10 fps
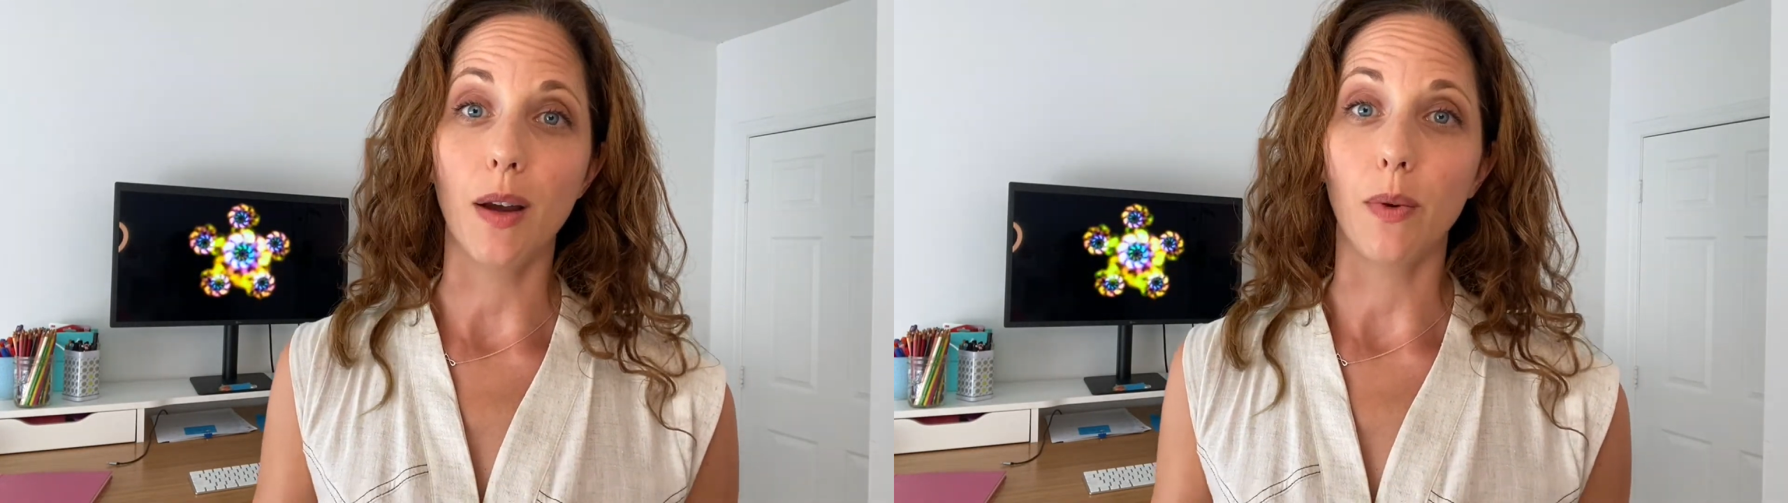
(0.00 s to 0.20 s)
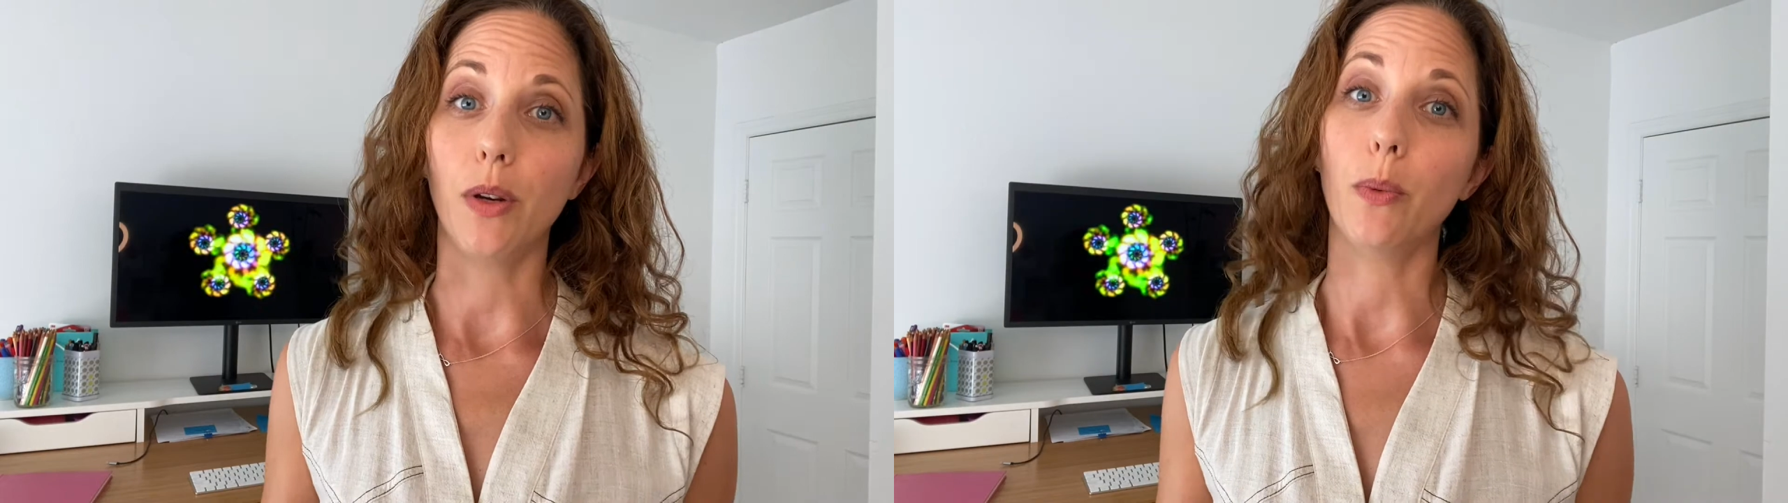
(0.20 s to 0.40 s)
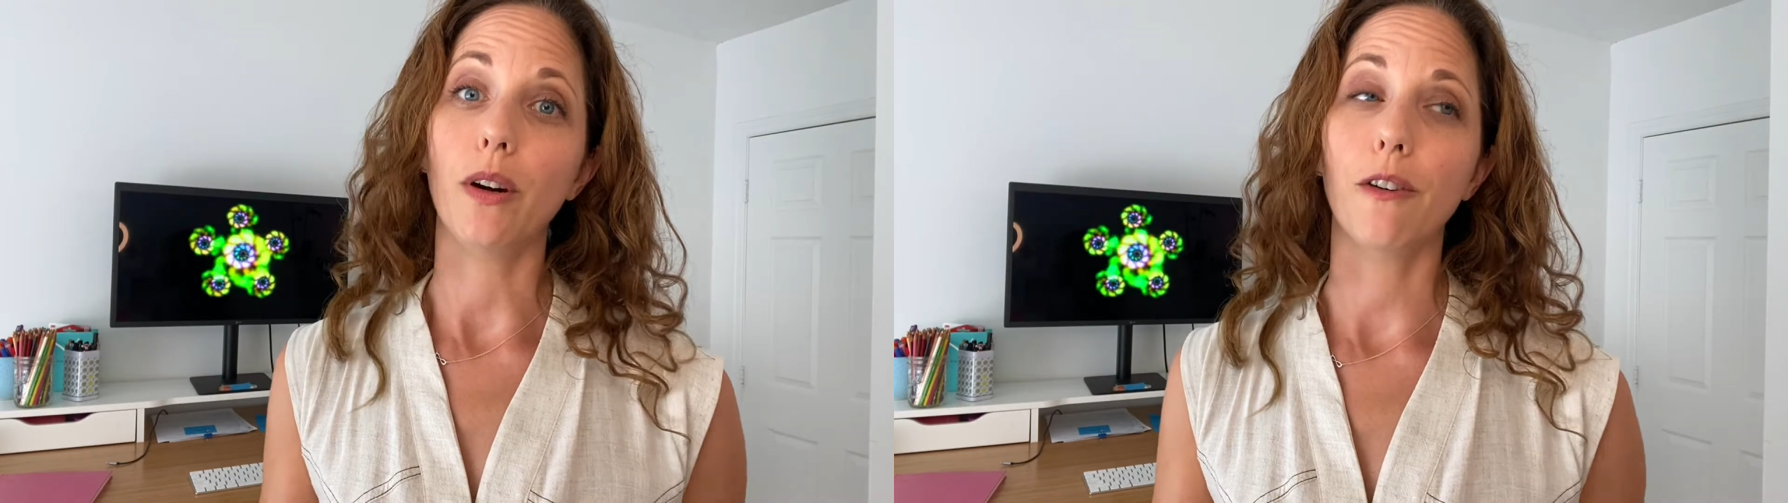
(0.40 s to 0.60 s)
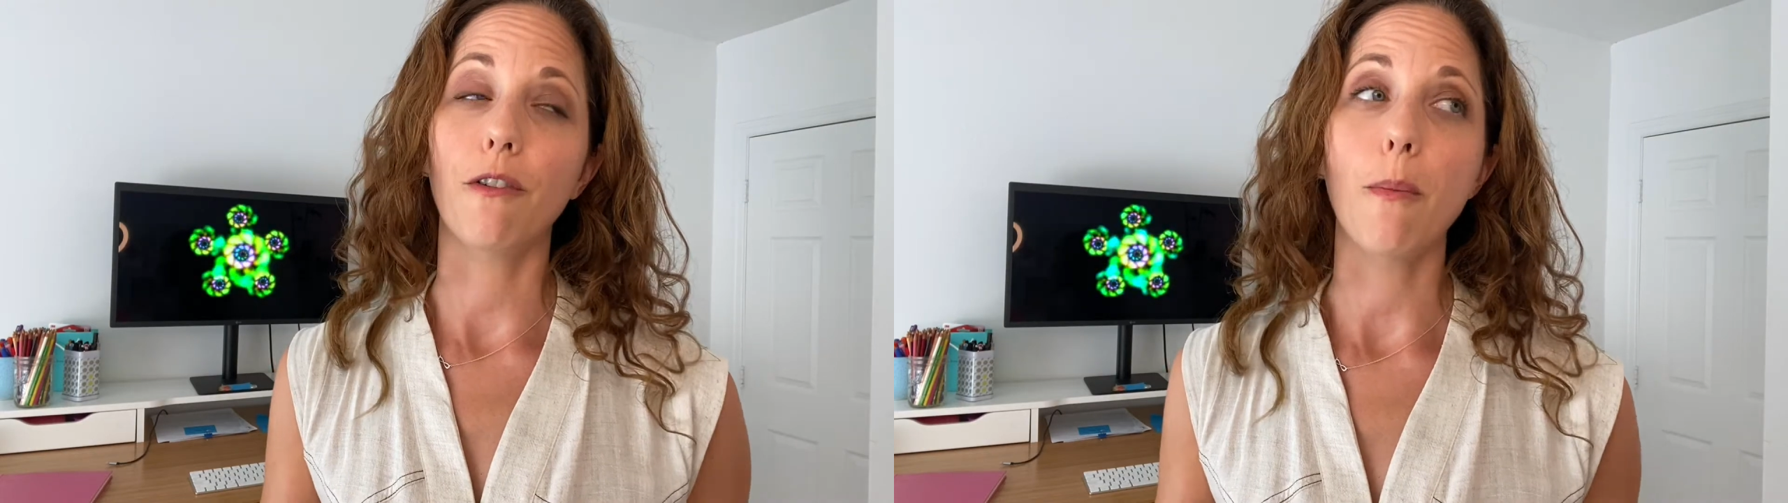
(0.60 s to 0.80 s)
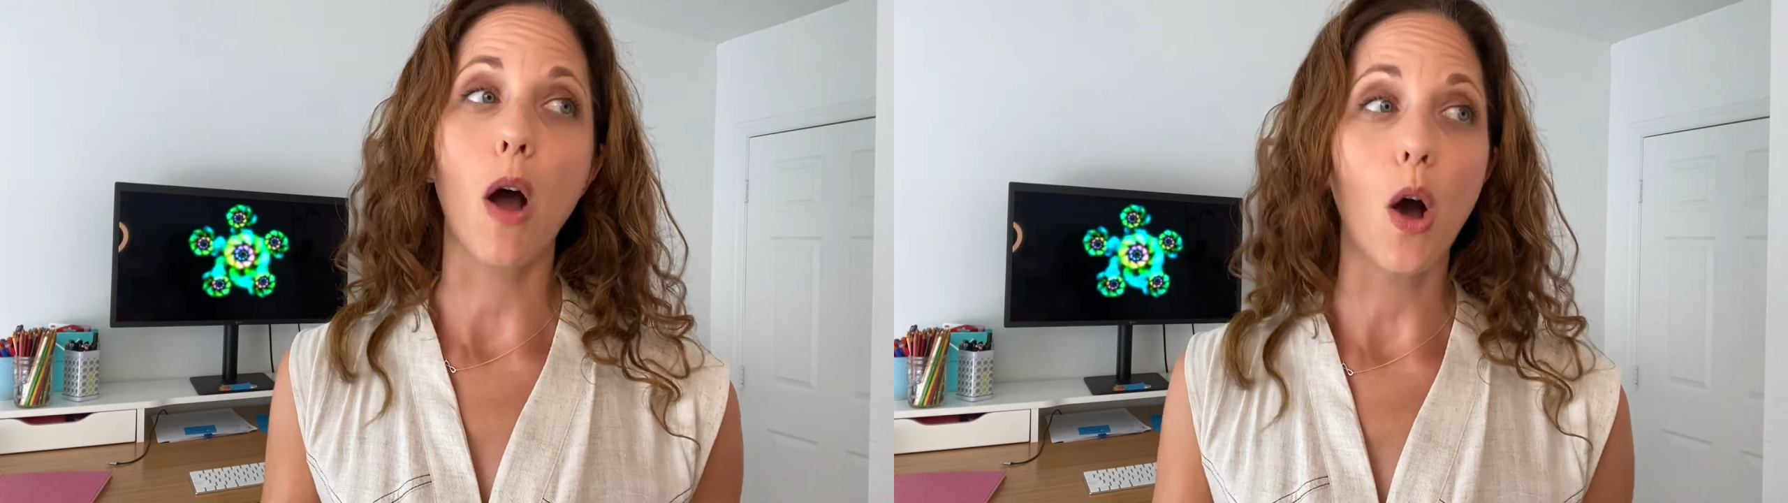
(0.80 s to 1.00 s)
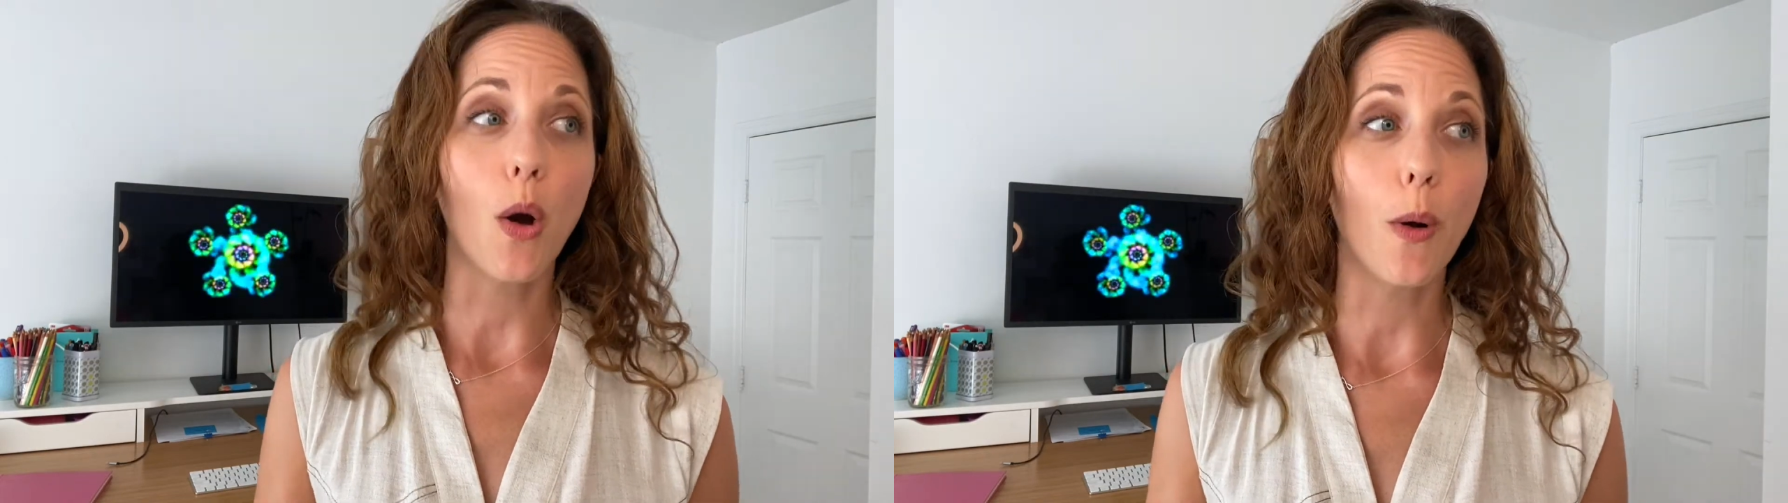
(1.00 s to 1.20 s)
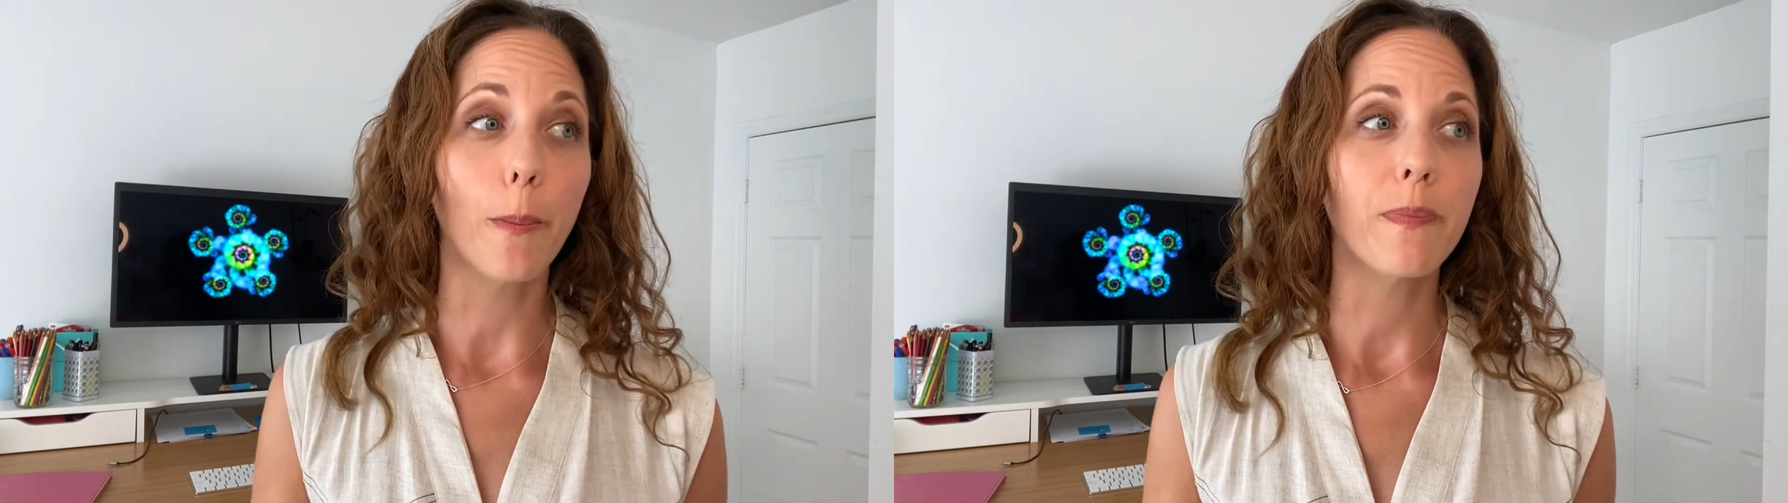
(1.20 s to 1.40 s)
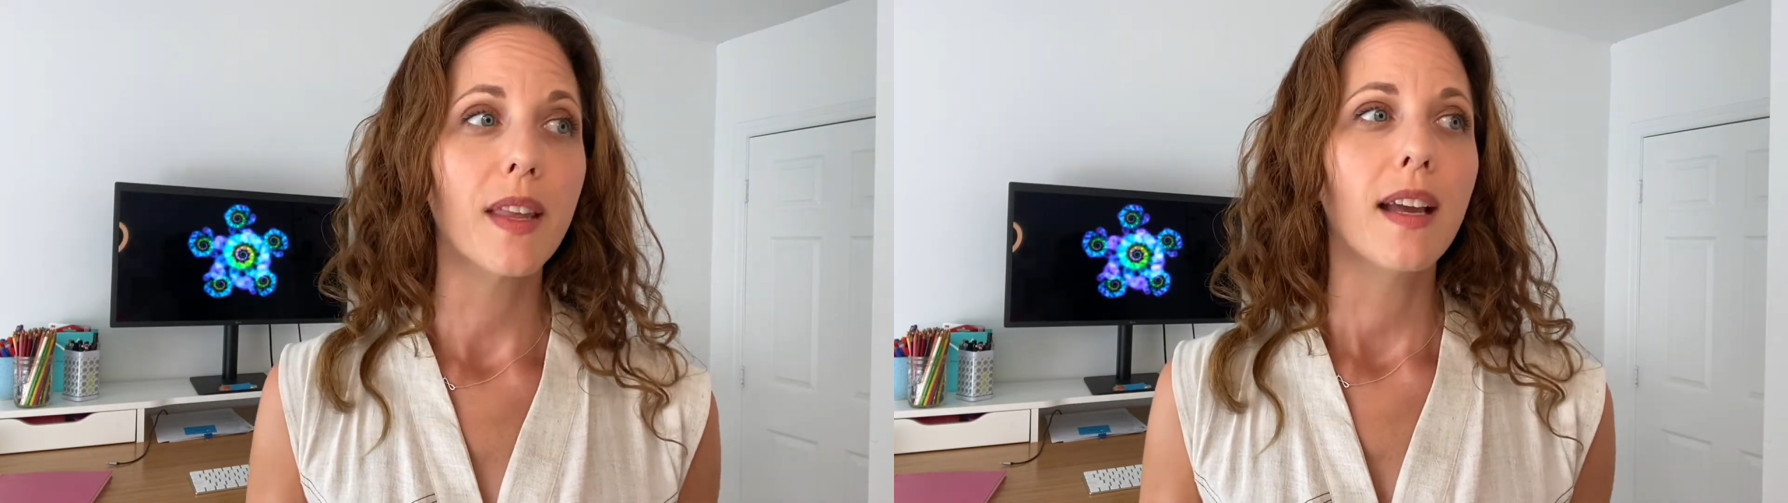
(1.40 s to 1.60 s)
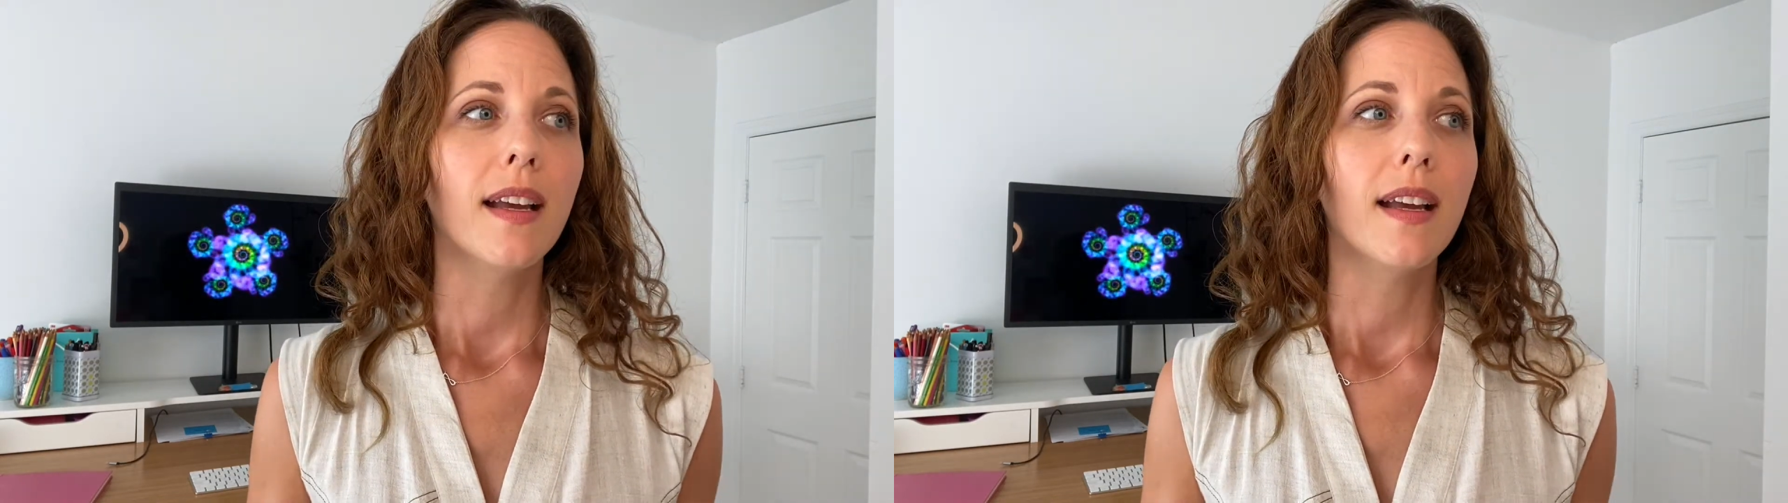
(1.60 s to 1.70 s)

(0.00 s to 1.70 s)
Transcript: When you work from home,